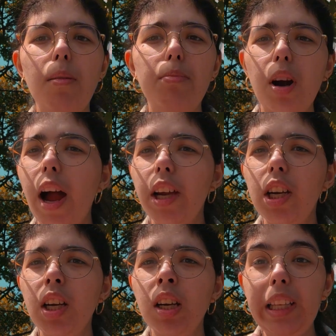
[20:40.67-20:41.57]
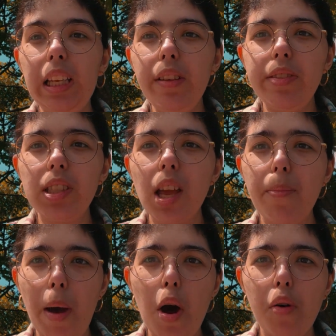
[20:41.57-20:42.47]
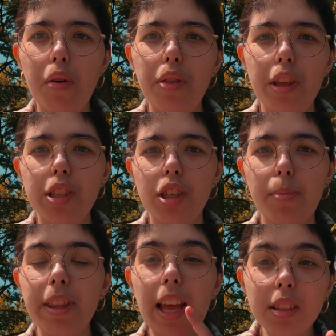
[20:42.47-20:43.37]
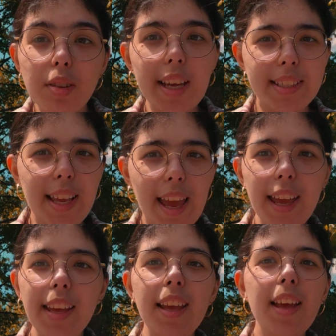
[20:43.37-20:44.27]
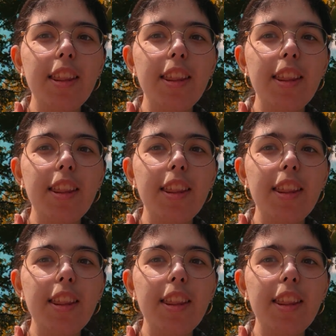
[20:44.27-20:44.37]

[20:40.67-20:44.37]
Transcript: prior beliefs about the serpent. That's why I say